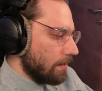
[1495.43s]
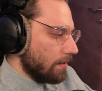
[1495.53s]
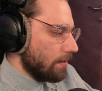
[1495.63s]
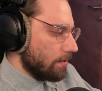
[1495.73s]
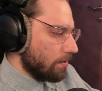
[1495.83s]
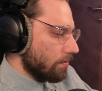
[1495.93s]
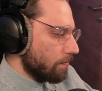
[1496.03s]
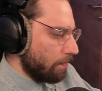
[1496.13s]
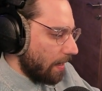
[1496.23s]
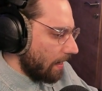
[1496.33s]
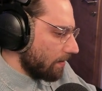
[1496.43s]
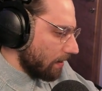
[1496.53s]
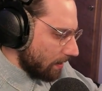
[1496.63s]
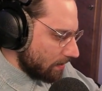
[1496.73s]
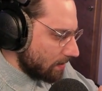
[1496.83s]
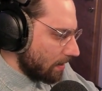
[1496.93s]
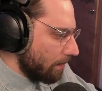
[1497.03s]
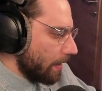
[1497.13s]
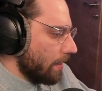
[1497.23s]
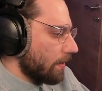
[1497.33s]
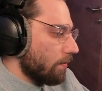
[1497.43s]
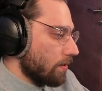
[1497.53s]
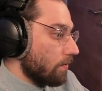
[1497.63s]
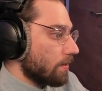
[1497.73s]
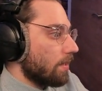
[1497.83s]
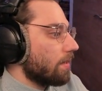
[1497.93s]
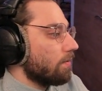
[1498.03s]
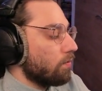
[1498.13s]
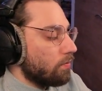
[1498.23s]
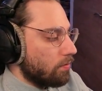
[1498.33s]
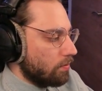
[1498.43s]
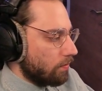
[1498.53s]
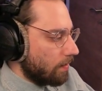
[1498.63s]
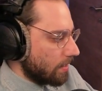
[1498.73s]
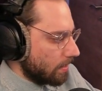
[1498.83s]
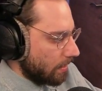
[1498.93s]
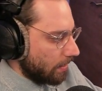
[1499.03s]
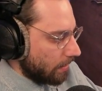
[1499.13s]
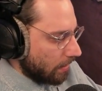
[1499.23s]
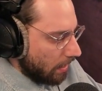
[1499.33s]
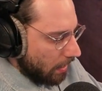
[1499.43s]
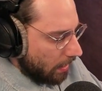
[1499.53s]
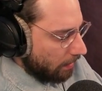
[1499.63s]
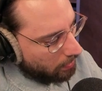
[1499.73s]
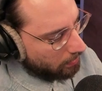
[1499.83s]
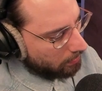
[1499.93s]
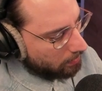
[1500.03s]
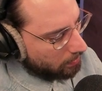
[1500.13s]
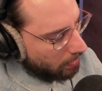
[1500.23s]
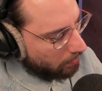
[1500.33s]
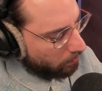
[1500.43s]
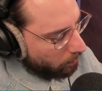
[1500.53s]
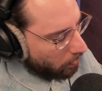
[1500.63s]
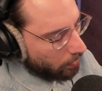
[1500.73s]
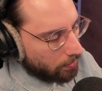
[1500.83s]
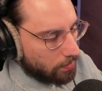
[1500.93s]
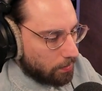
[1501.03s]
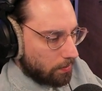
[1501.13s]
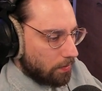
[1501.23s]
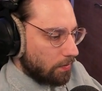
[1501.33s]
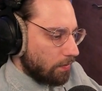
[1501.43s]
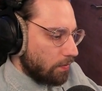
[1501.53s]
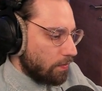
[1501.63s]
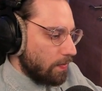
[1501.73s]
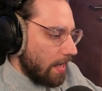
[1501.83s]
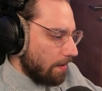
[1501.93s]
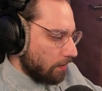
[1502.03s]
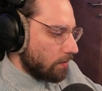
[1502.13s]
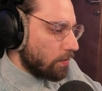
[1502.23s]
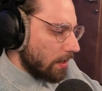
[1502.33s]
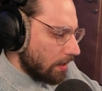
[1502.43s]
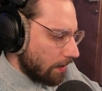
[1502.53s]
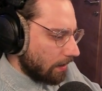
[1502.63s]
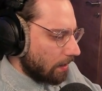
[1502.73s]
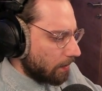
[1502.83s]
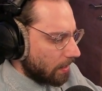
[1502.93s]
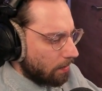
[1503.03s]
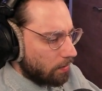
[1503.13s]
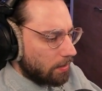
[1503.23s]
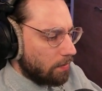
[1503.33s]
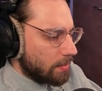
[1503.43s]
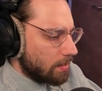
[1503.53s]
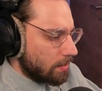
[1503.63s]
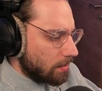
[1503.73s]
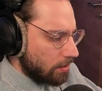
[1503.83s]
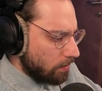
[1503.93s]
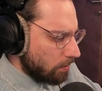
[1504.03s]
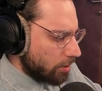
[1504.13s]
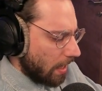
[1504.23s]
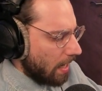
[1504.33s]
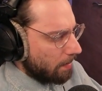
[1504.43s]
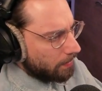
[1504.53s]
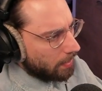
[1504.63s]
and there's those black things coming out. I was always like fascinated, and I wanted to be able to recreate that, but there was this huge gap